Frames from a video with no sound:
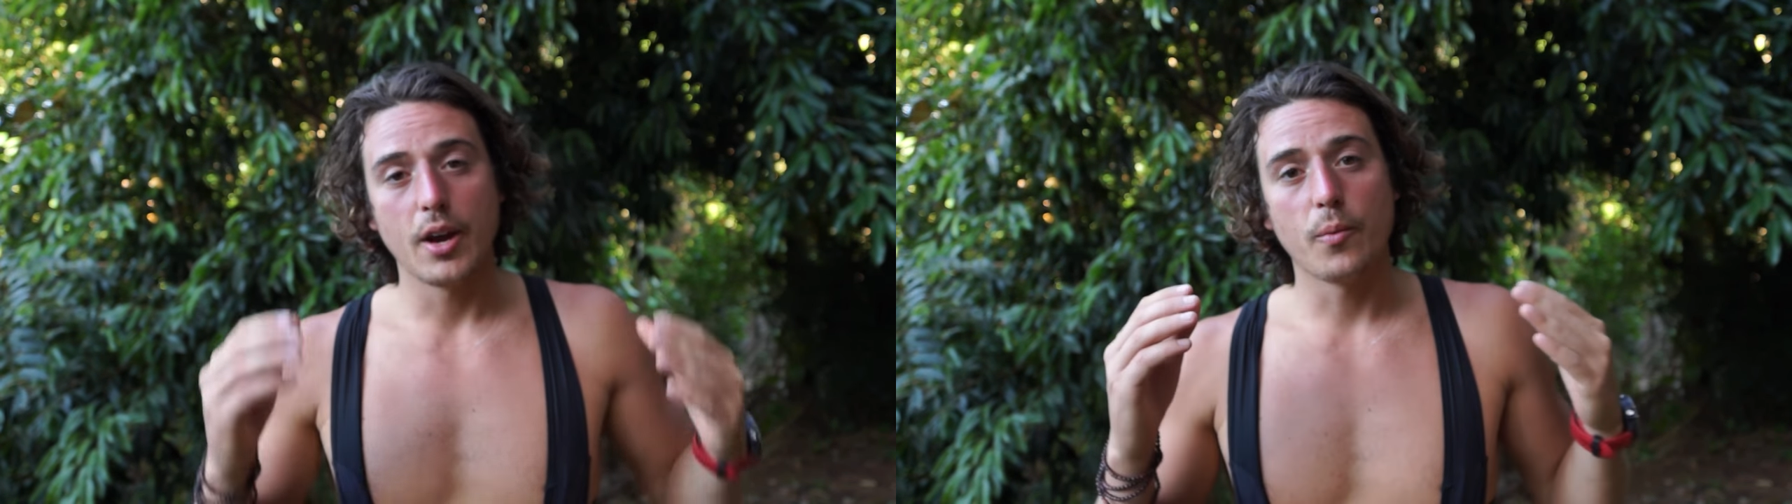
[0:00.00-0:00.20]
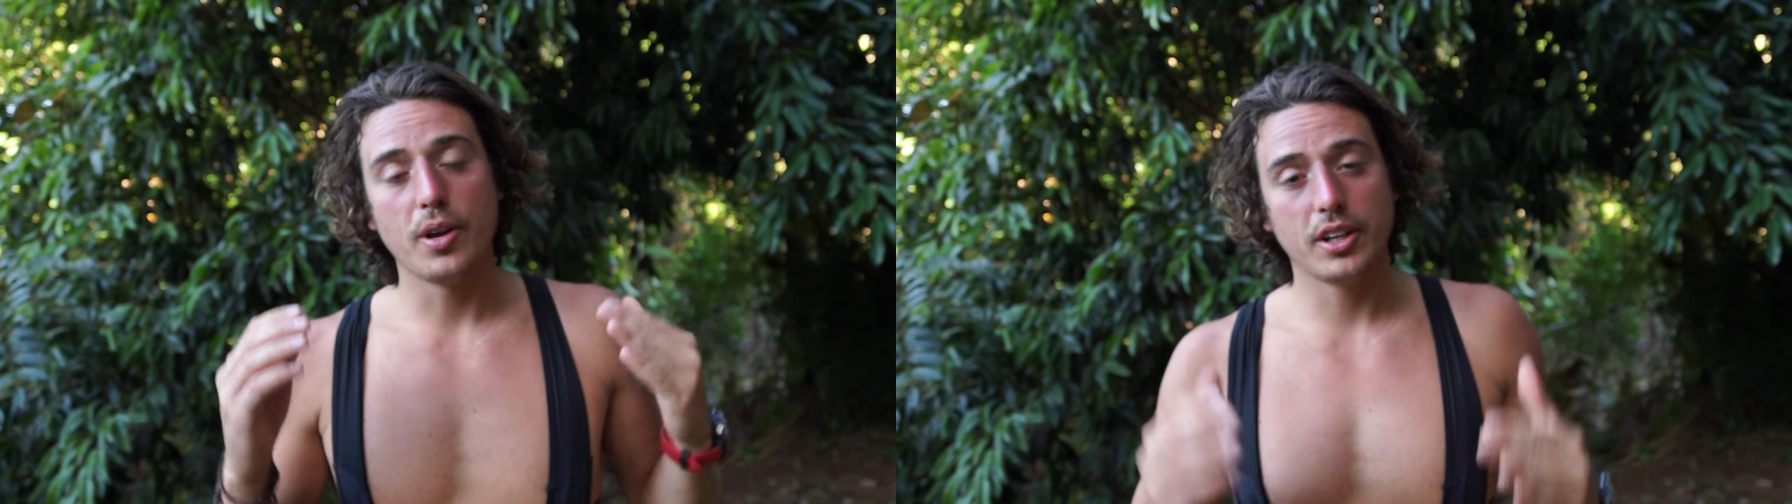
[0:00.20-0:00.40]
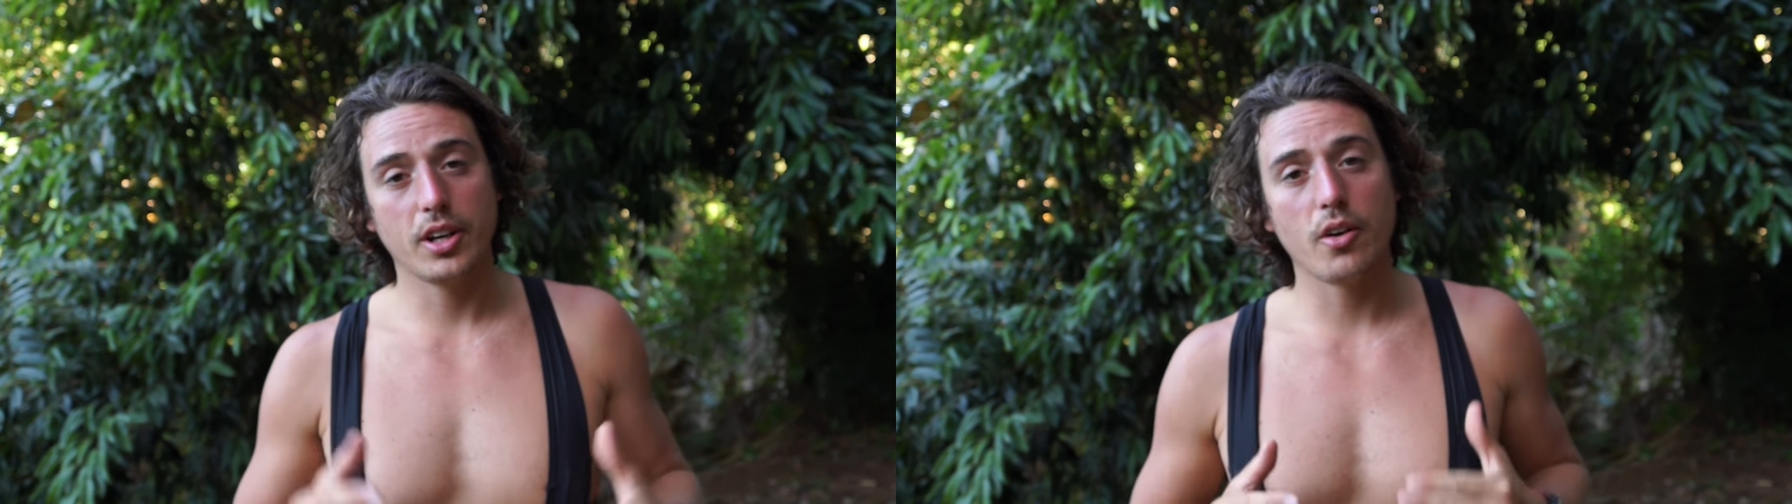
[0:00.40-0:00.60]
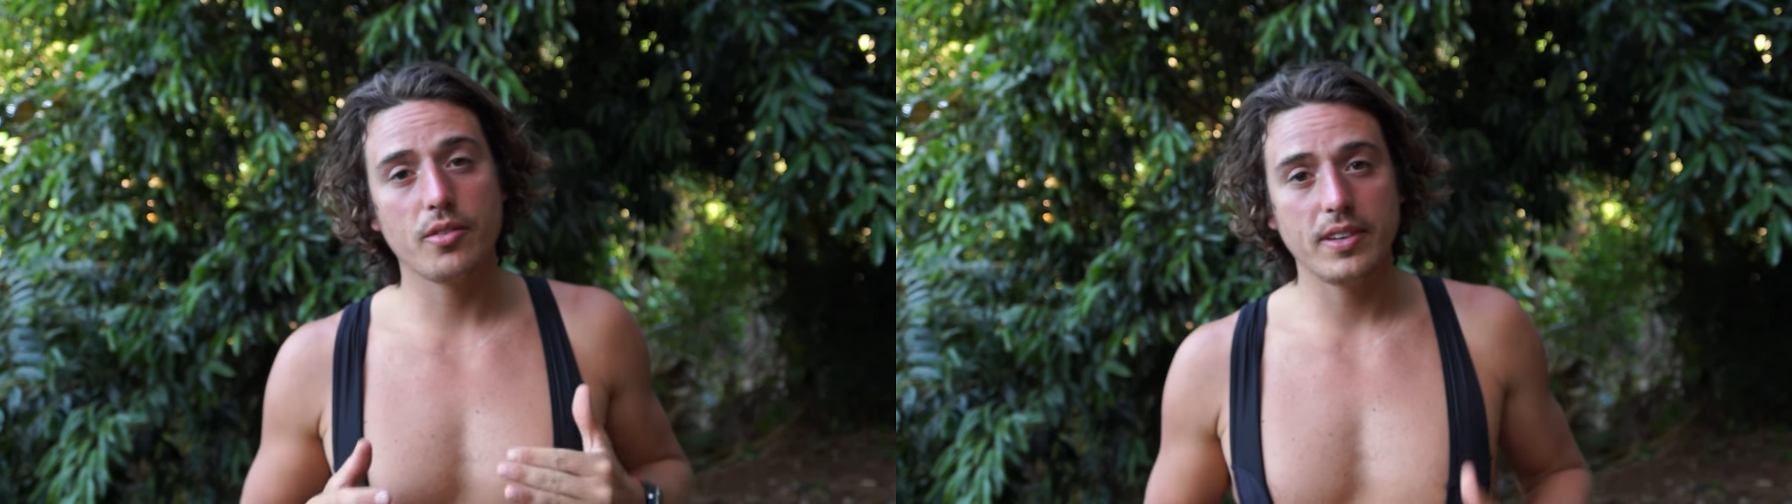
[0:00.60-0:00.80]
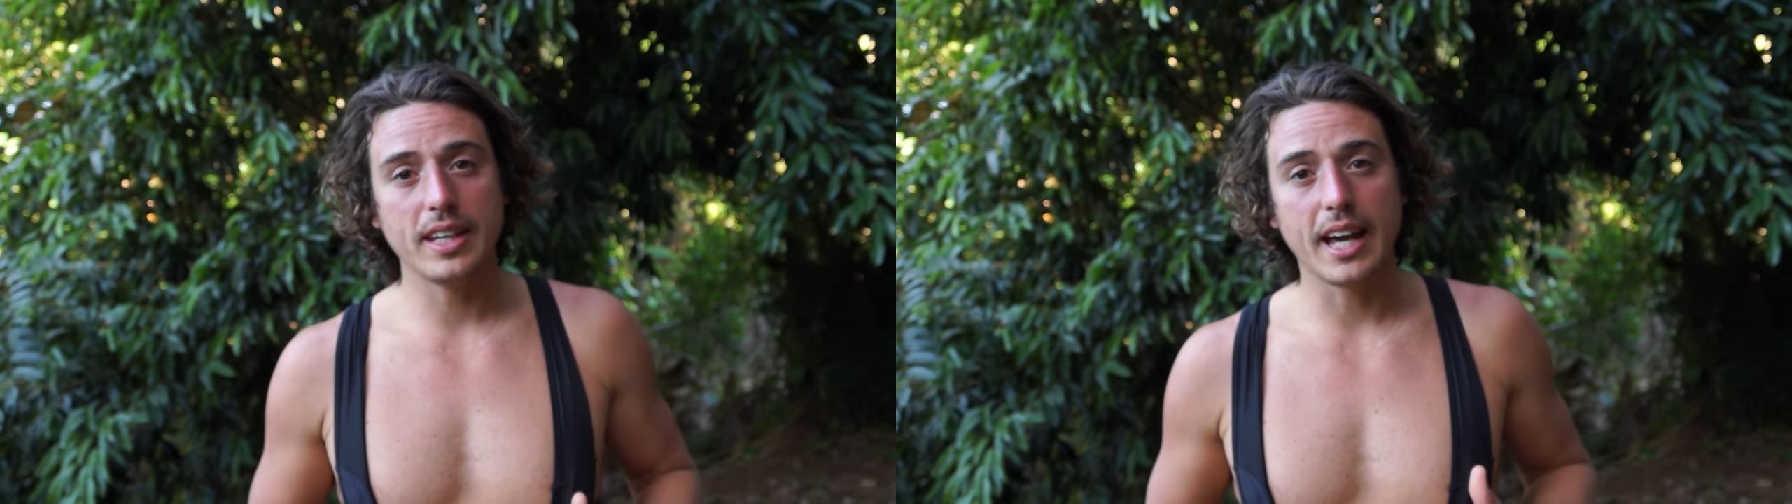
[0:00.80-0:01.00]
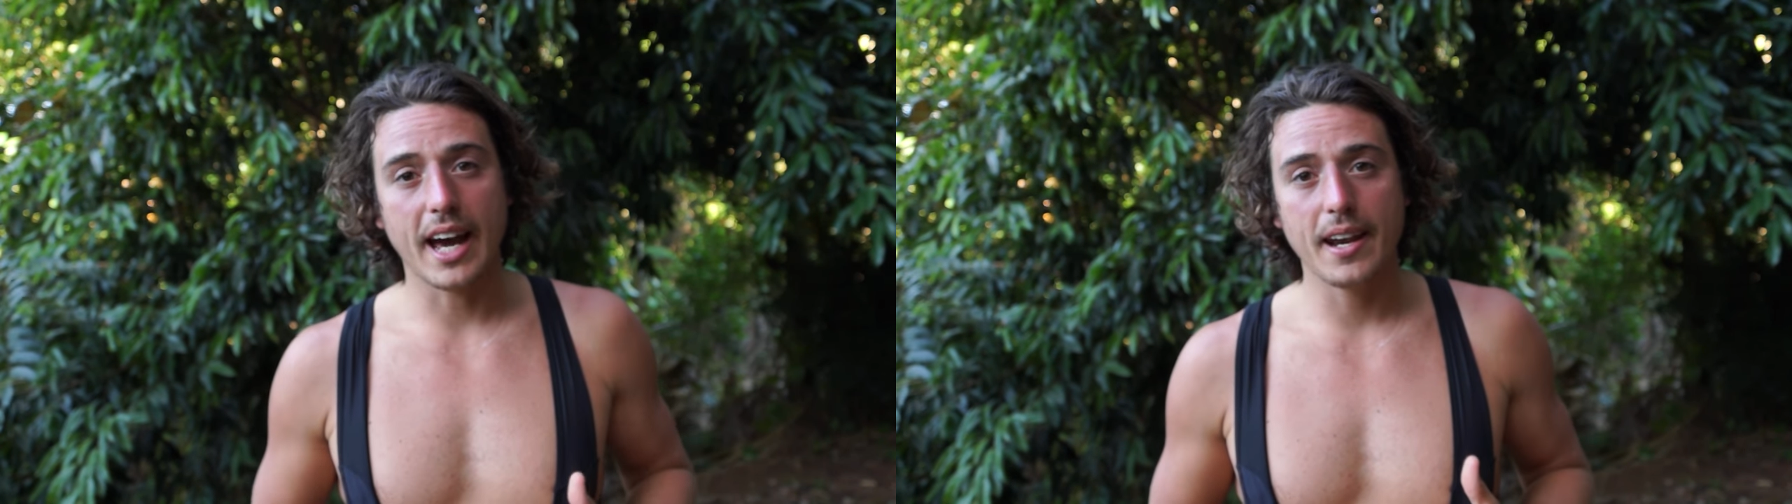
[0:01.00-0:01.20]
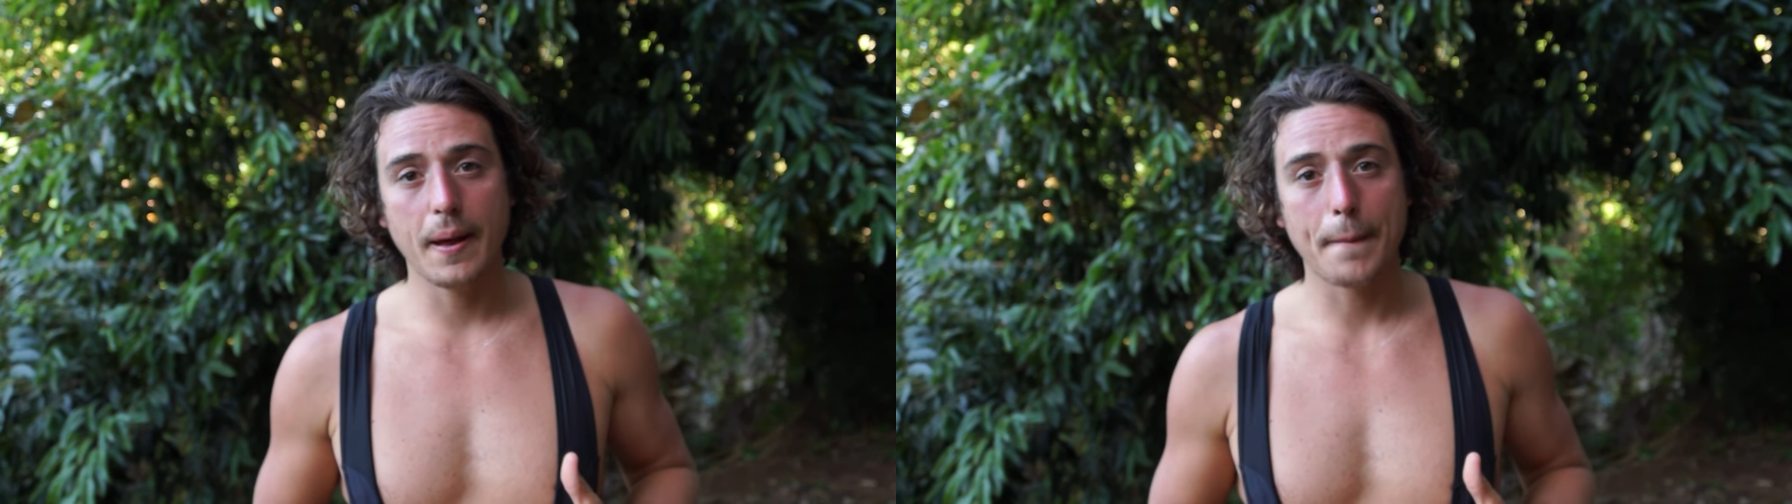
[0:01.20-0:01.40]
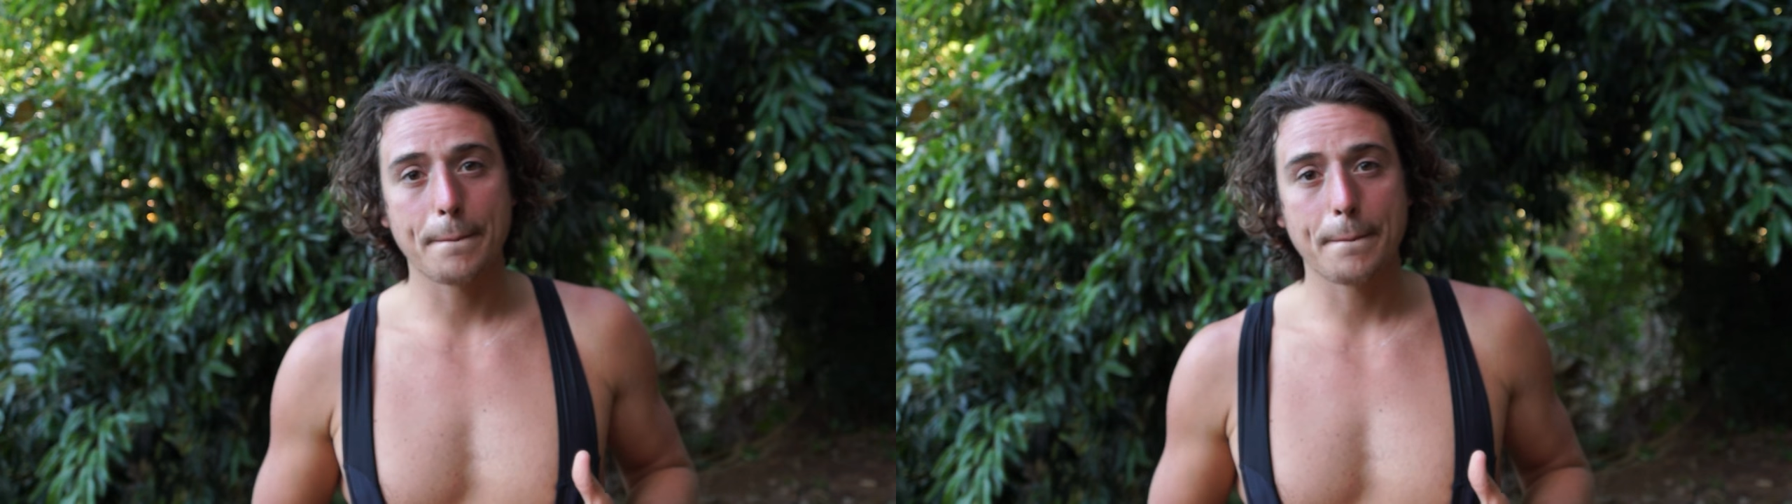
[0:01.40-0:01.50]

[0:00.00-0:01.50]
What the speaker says: When you go vegan,